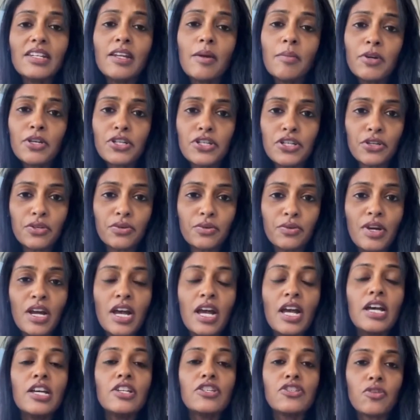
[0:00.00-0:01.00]
number two
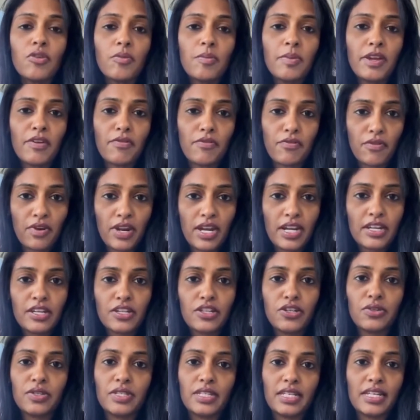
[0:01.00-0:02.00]
don't be
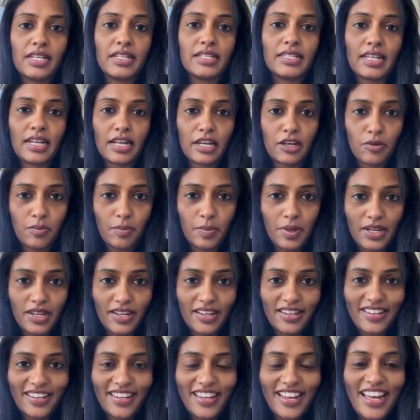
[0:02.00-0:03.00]
afraid to seek a second
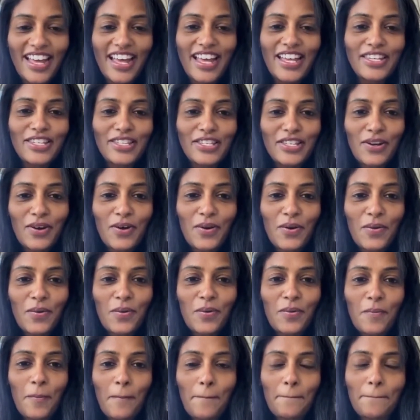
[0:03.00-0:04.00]
opinion
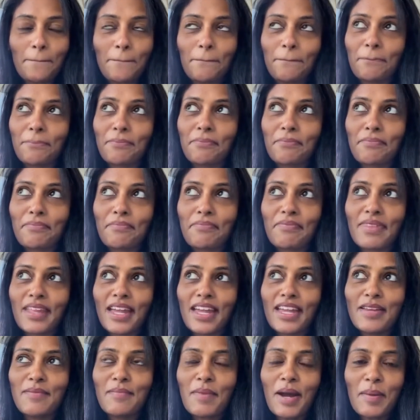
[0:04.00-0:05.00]
so
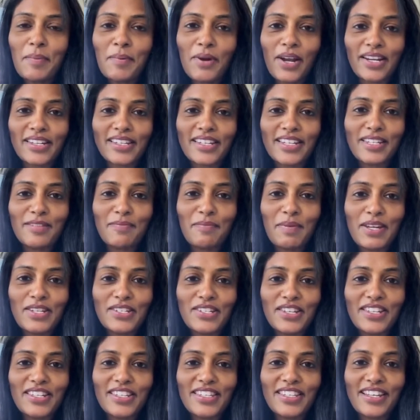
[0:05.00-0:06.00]
in my practice,
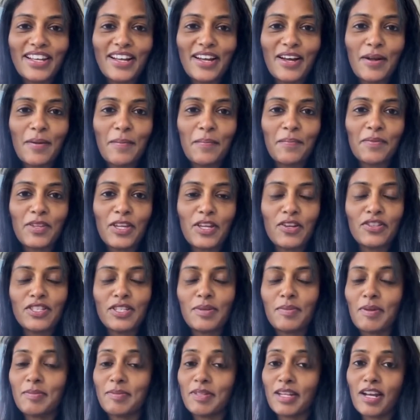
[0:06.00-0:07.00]
patients, um, you know,
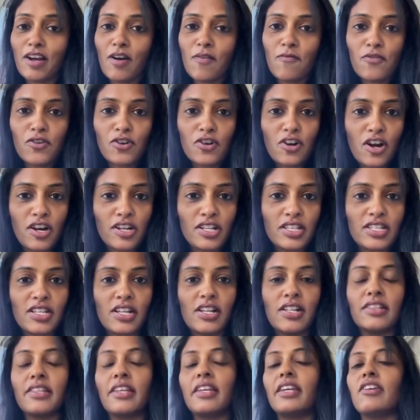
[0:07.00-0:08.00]
sometimes they come for a
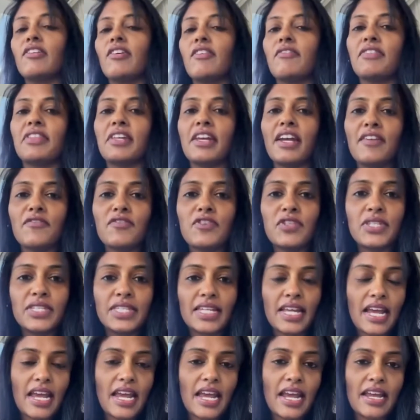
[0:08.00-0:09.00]
consult, they hear everything I have to
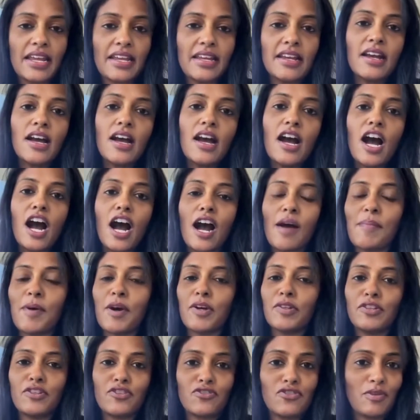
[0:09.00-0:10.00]
say
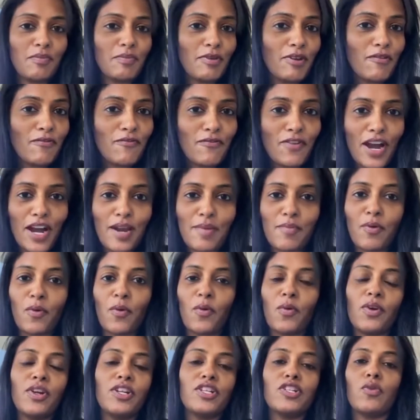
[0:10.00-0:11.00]
about the treatment of
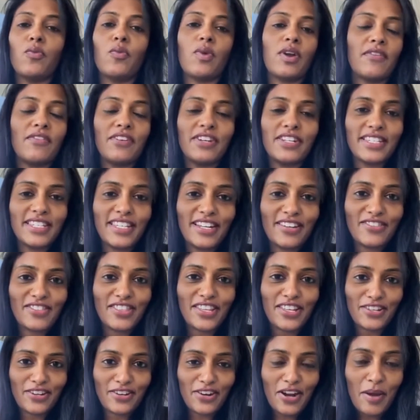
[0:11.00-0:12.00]
fibroids or whatever it is
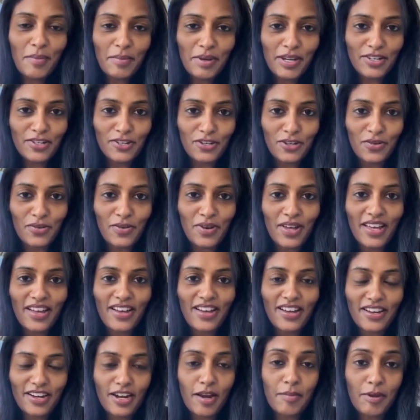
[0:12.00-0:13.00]
that they're coming to,
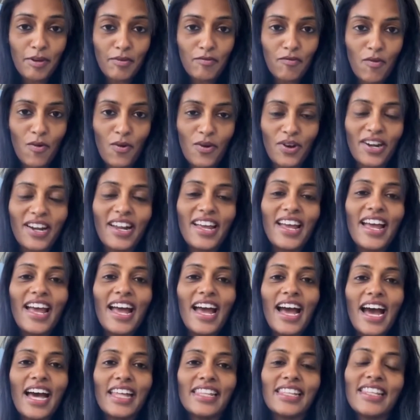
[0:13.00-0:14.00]
uh, coming for,
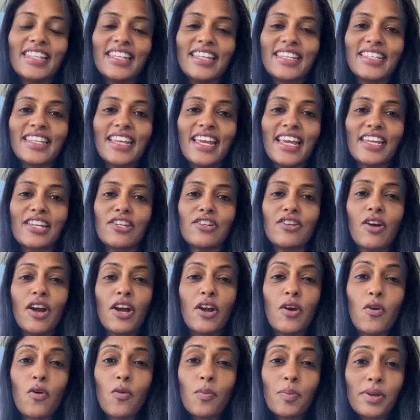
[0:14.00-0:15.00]
and then they say, you know,
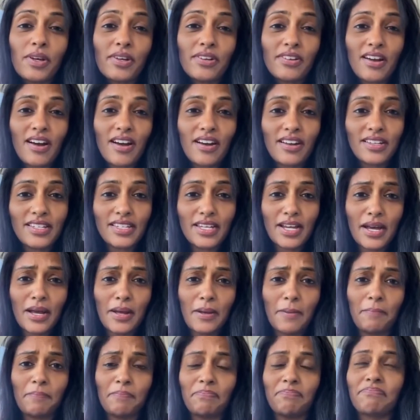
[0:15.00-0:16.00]
I hope you're not.
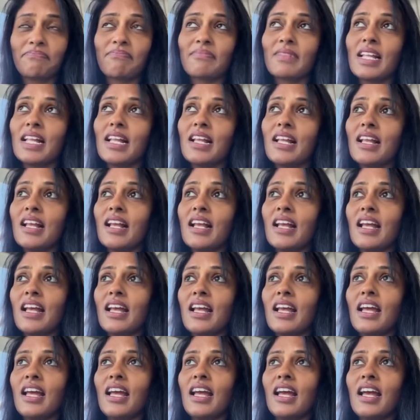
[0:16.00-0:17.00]
Um,
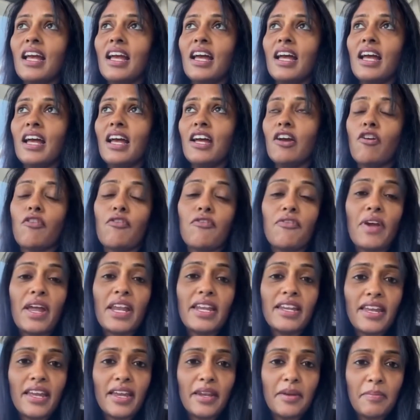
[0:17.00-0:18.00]

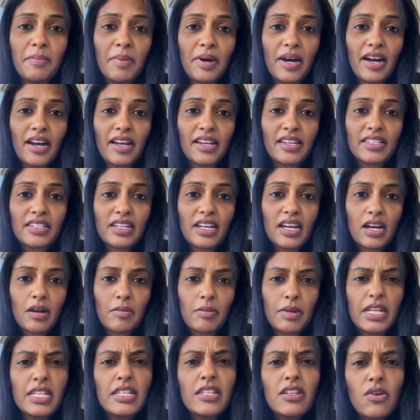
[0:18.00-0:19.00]
offended but
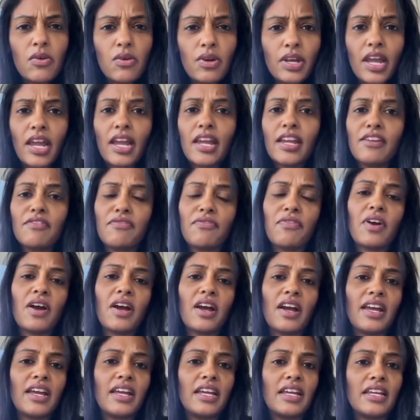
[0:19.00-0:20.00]
um, is it okay if
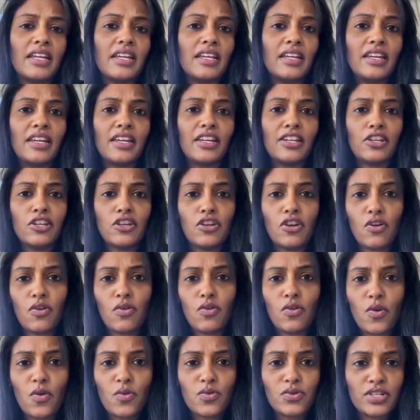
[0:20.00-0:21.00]
i you
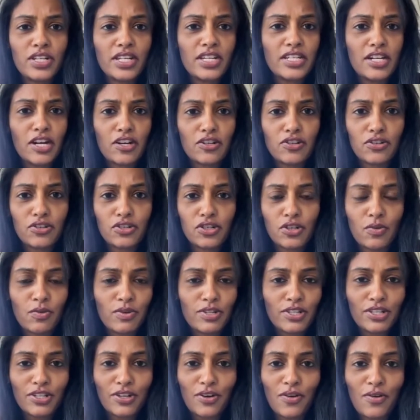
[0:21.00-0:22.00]
know go see dr so
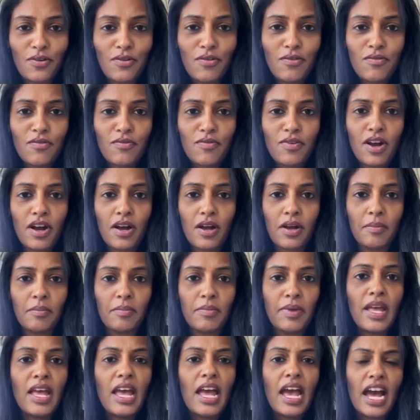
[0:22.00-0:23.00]
and so
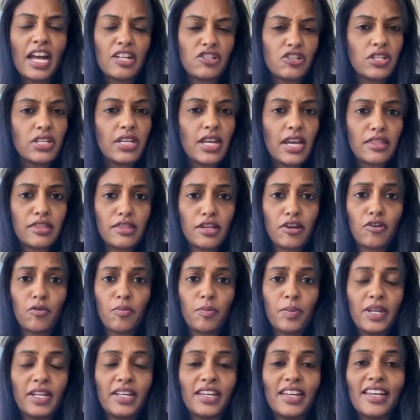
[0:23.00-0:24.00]
um, and just get
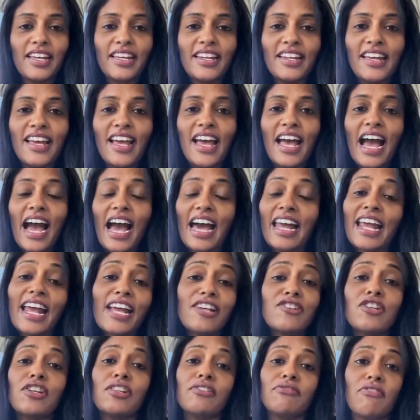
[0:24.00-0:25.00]
their opinion and
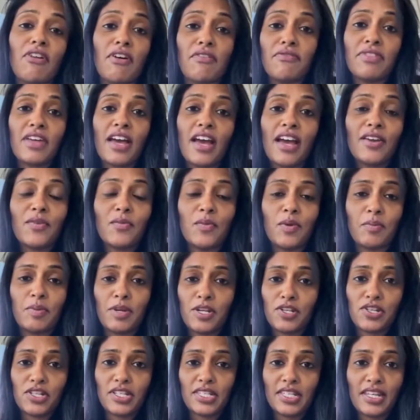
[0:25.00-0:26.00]
i actually love that when
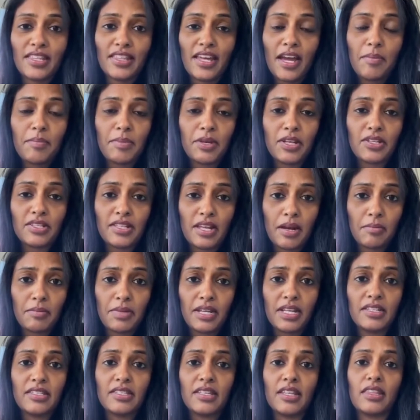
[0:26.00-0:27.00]
patients say that because
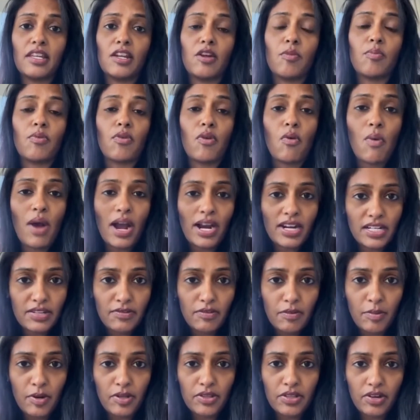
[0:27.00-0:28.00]
that means that they are
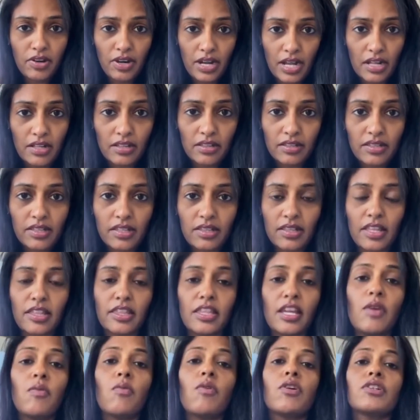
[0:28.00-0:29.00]
proactive about their health
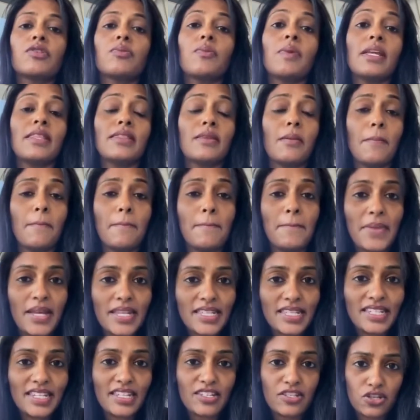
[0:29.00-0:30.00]
that they want to make the
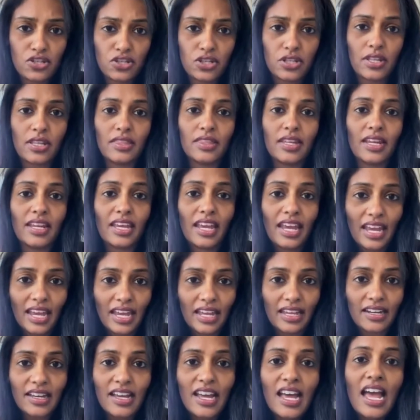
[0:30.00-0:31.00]
best decision that they
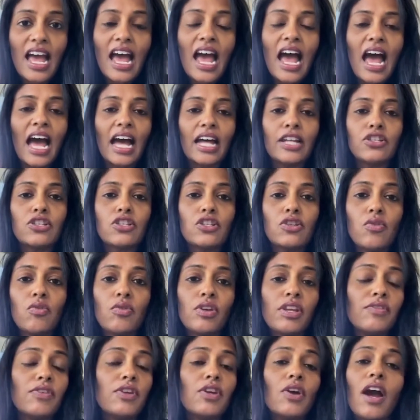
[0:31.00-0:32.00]
can and
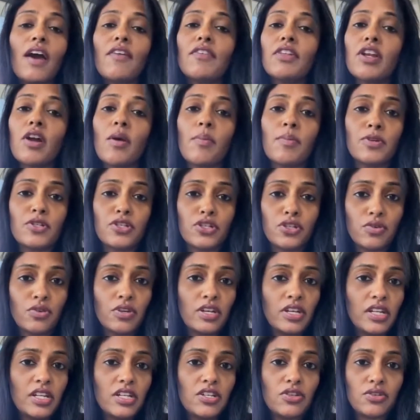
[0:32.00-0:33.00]
so if you have that
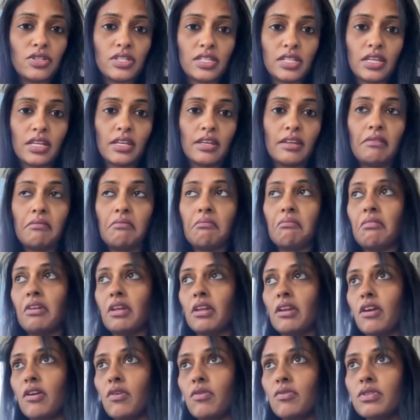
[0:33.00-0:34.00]
opportunity to see
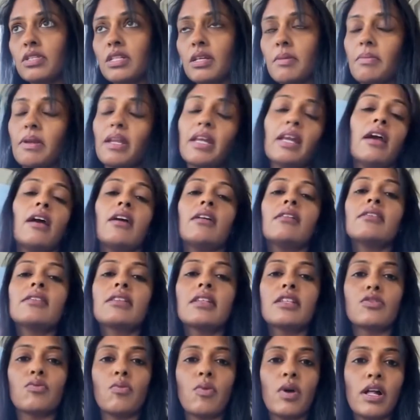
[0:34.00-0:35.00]
you know somebody
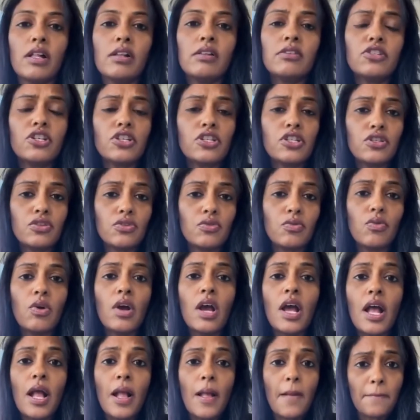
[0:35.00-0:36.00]
else as well just
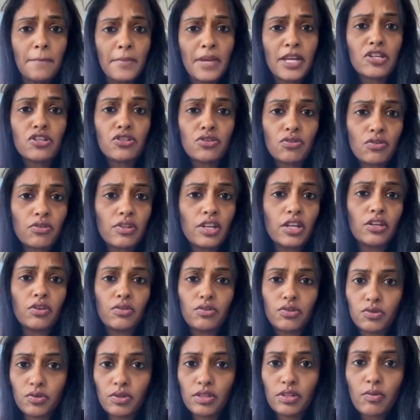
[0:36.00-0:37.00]
to make sure that
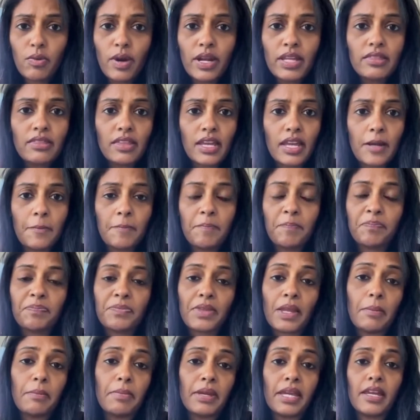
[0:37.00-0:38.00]
you're doing the right thing
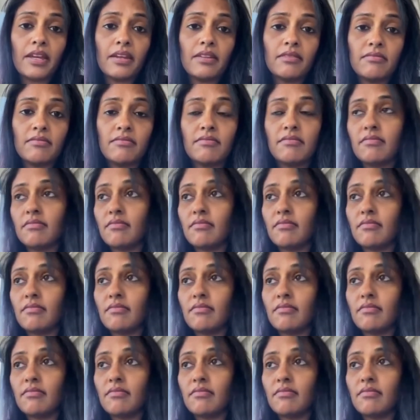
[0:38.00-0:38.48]
be it